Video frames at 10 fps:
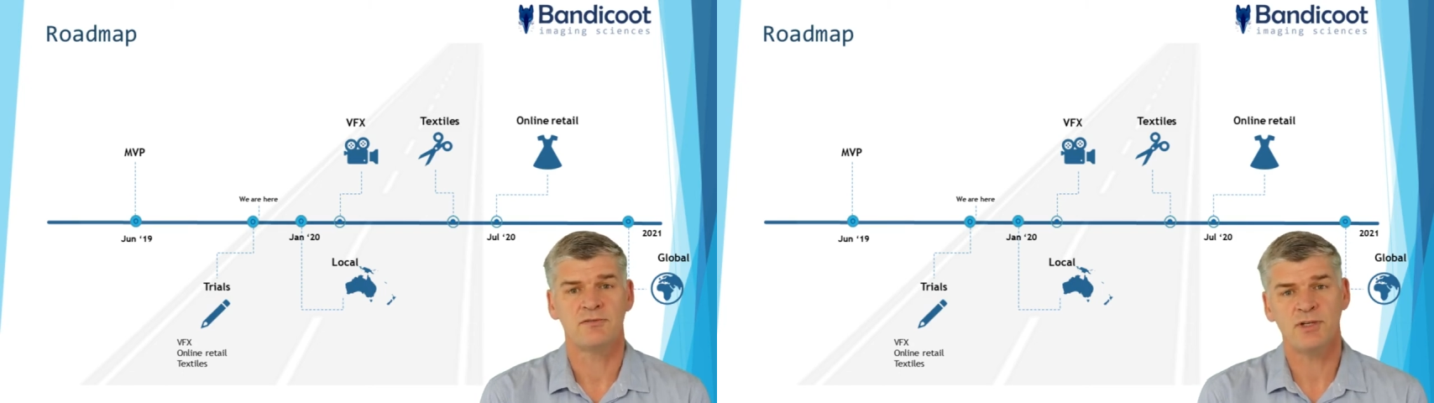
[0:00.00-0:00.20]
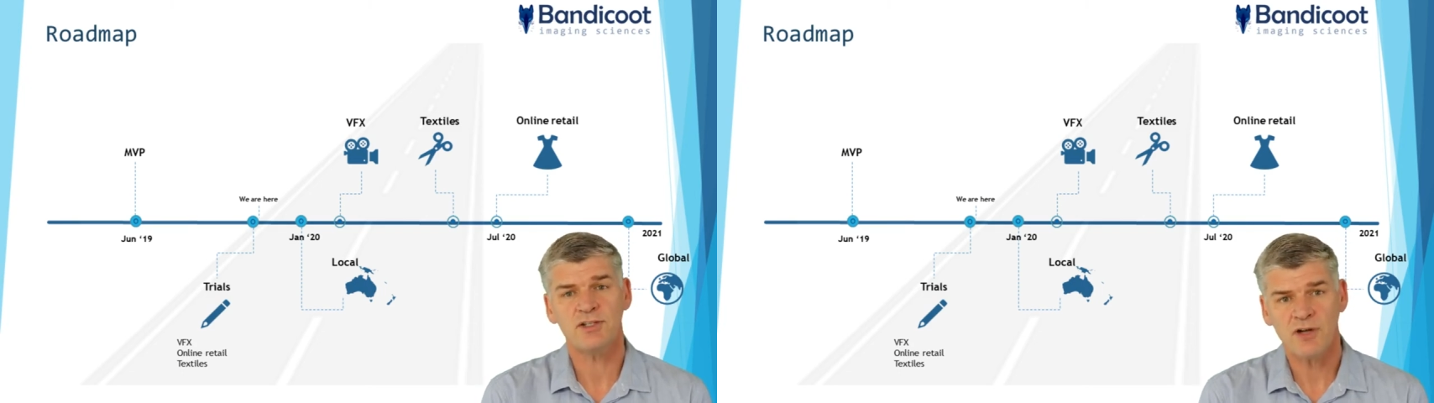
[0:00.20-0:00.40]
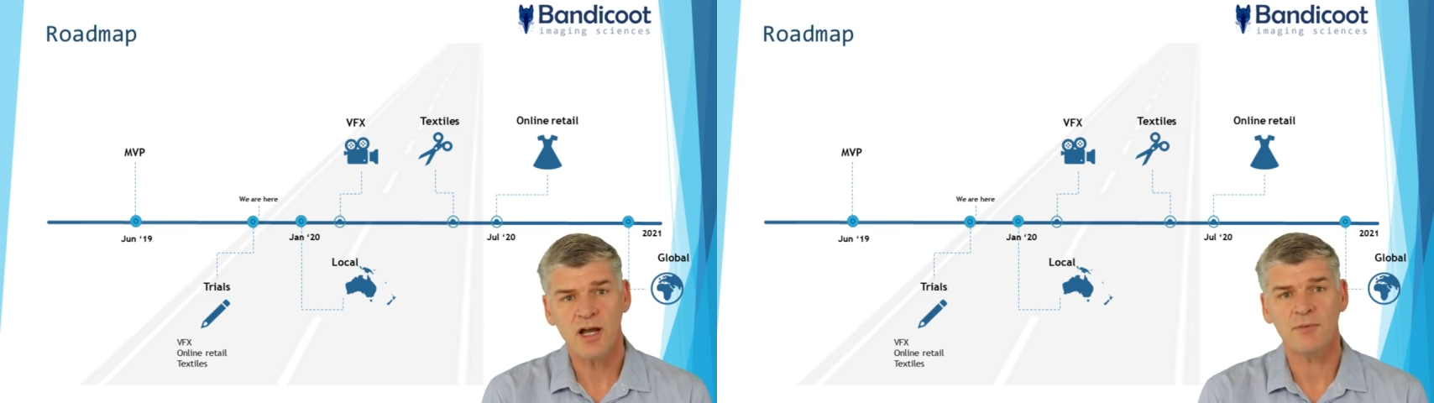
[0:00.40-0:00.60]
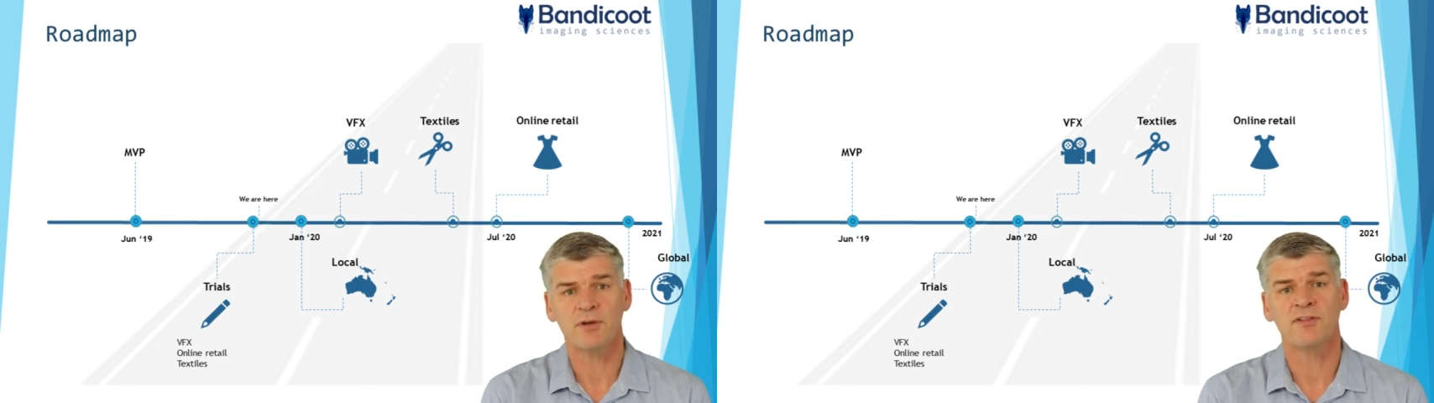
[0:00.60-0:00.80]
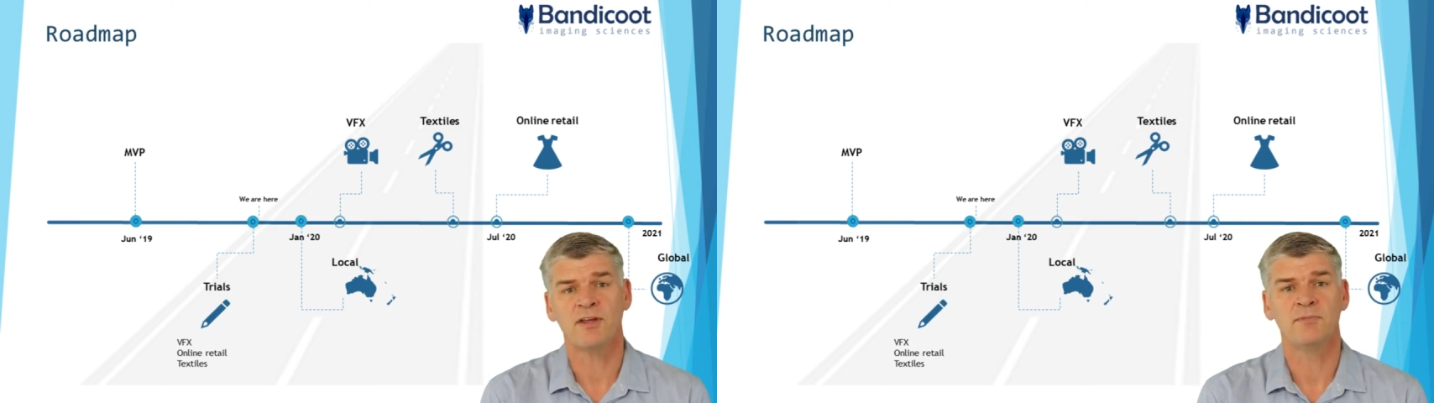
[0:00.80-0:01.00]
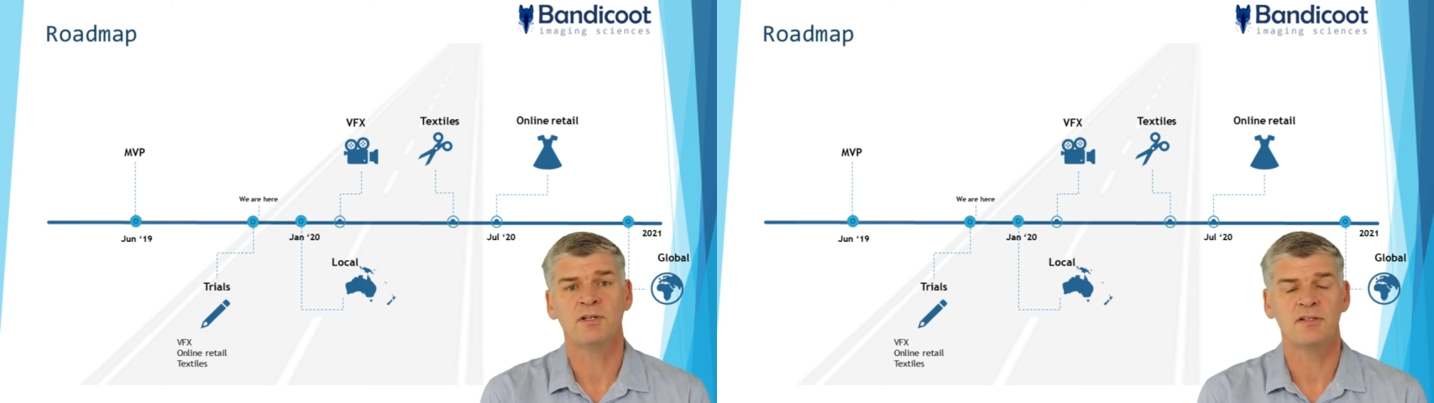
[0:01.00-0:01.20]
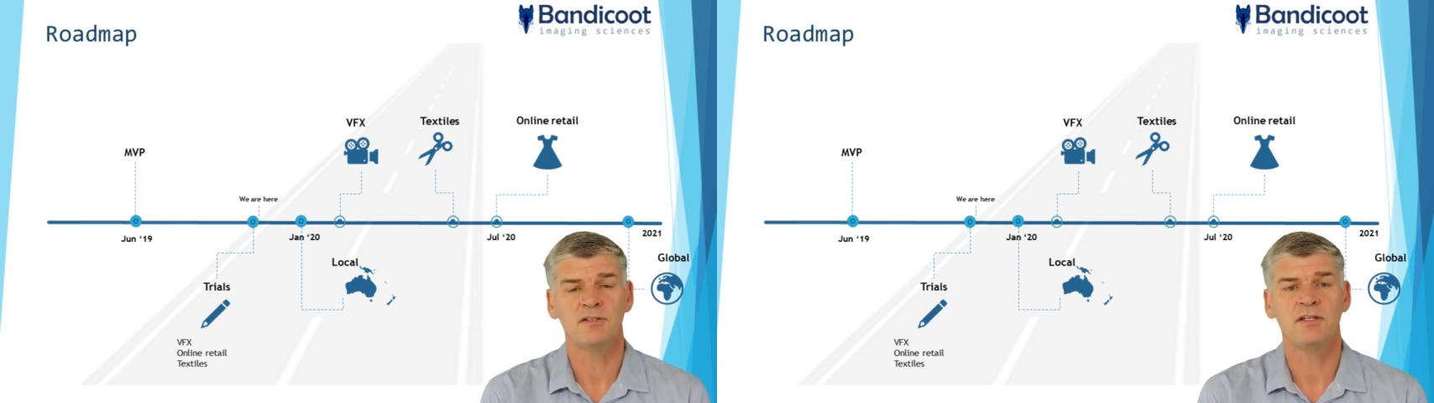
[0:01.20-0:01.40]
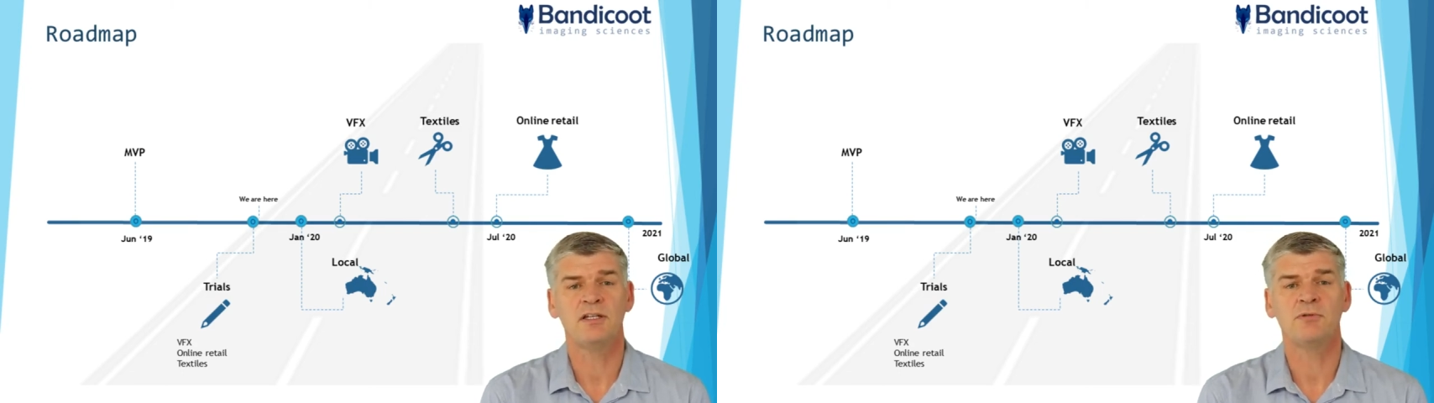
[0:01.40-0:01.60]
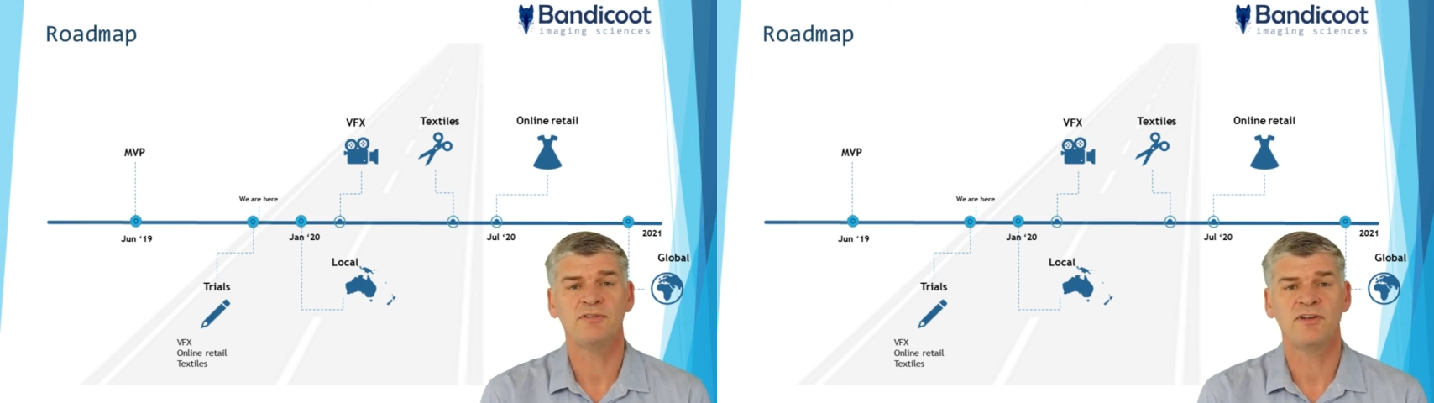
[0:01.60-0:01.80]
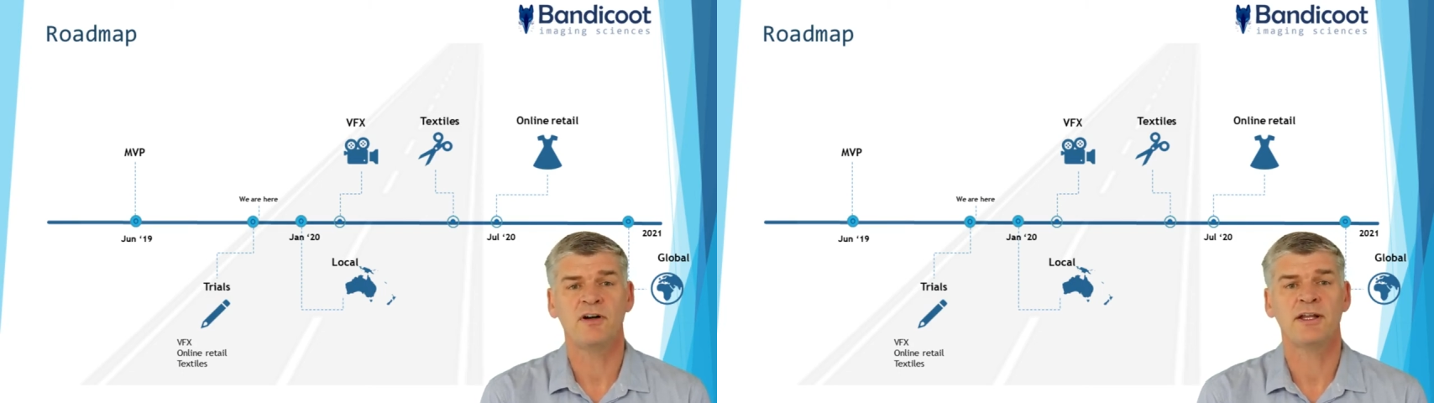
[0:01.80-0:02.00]
and we're trialling with them to continue to
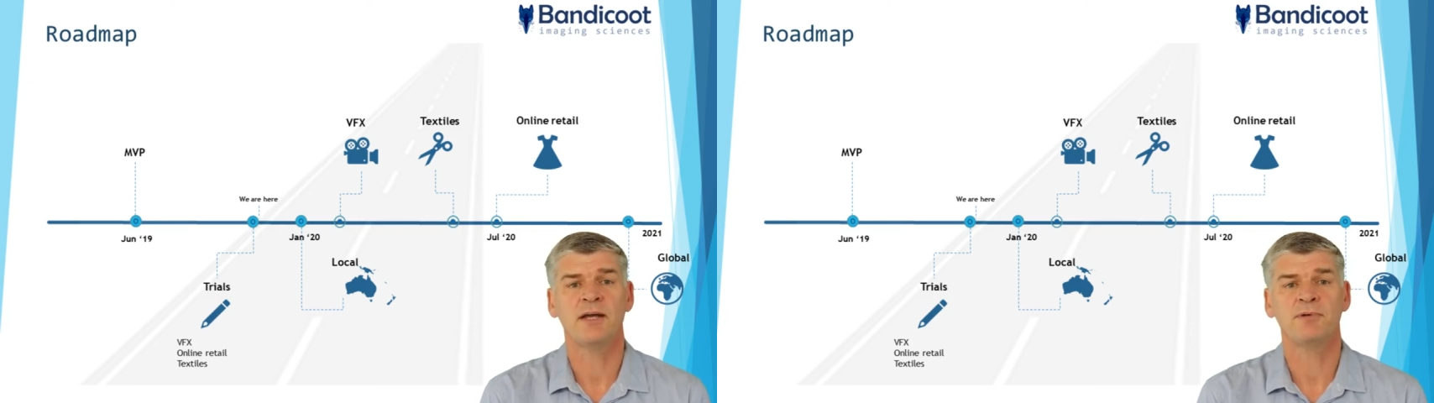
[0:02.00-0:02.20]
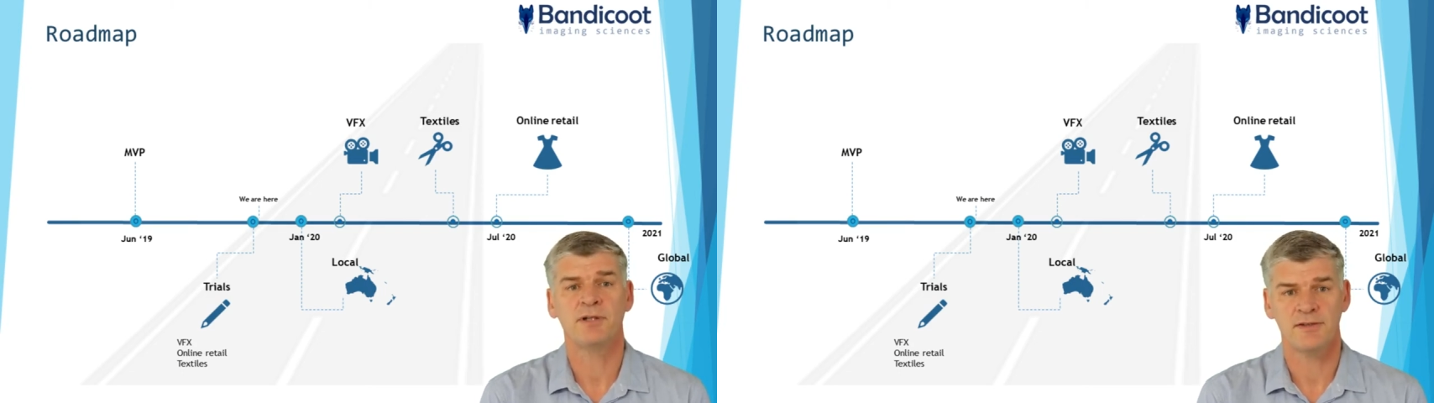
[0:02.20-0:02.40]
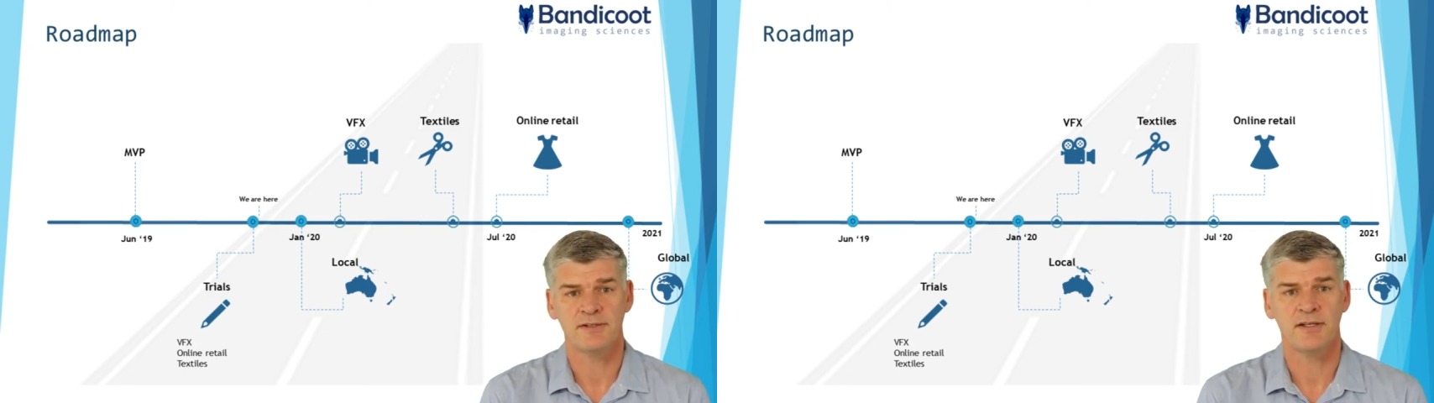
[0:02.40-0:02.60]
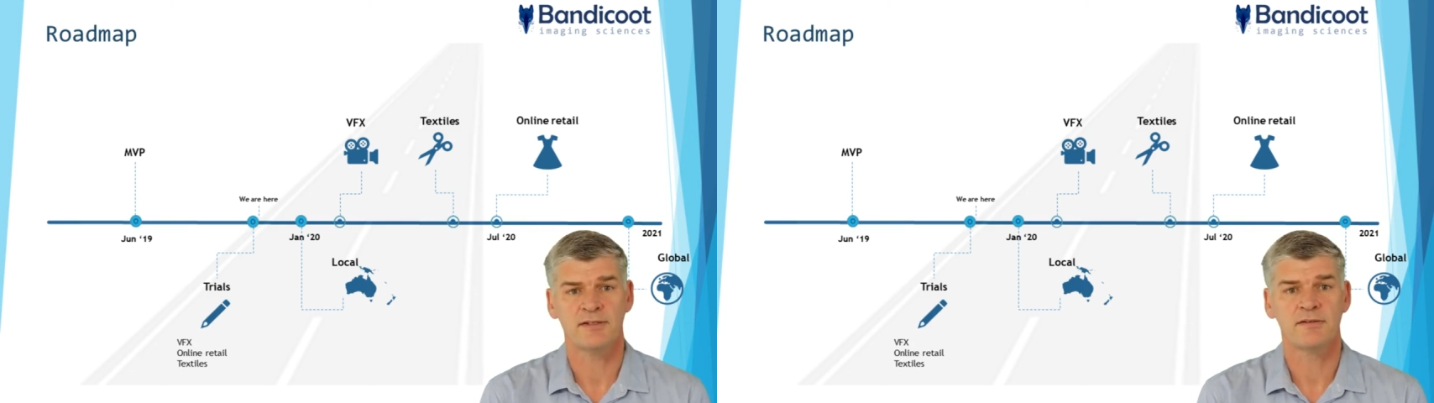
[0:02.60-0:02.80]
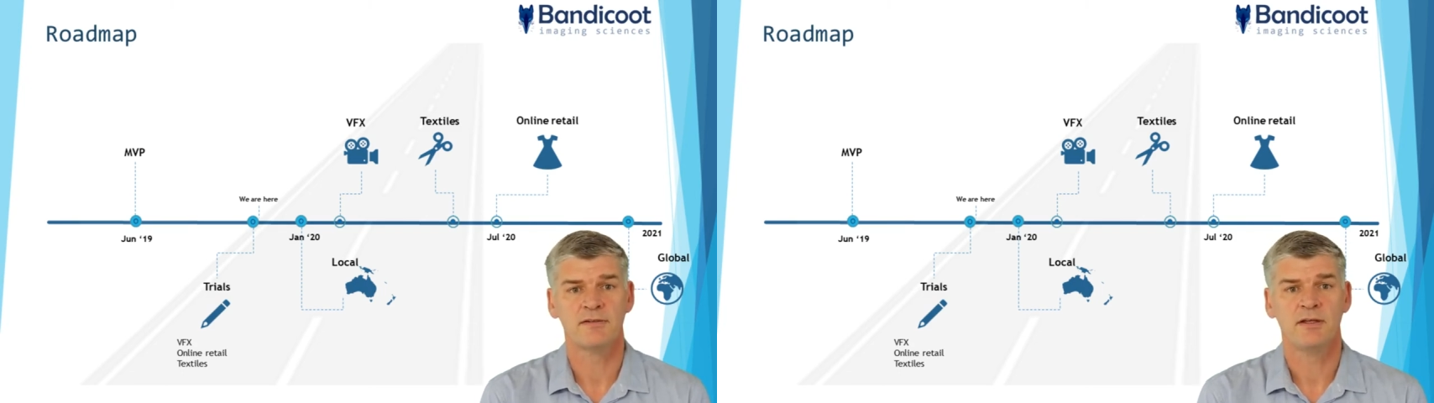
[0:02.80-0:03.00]
refine our process.